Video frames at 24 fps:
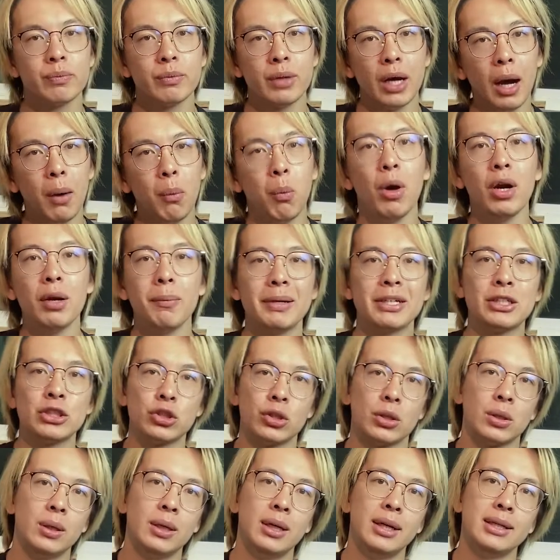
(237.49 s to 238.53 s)
I want to make
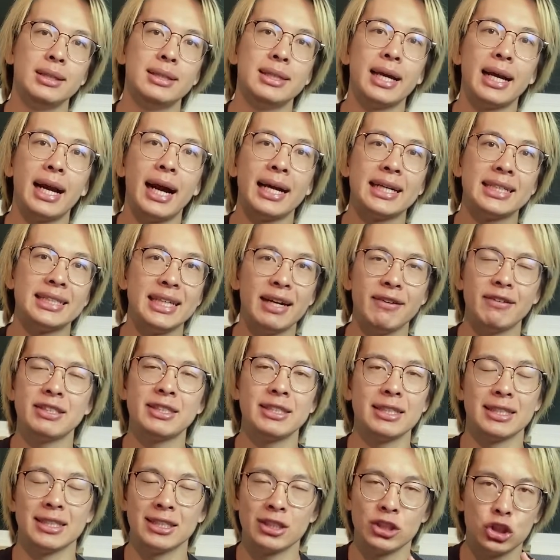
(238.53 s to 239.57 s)
sure that I never see
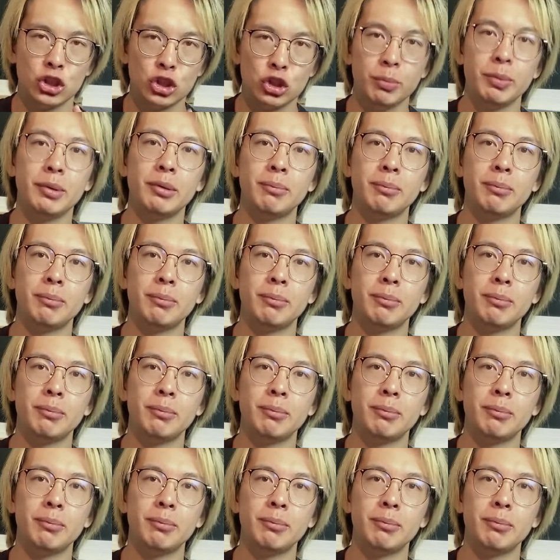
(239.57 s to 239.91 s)
the stupid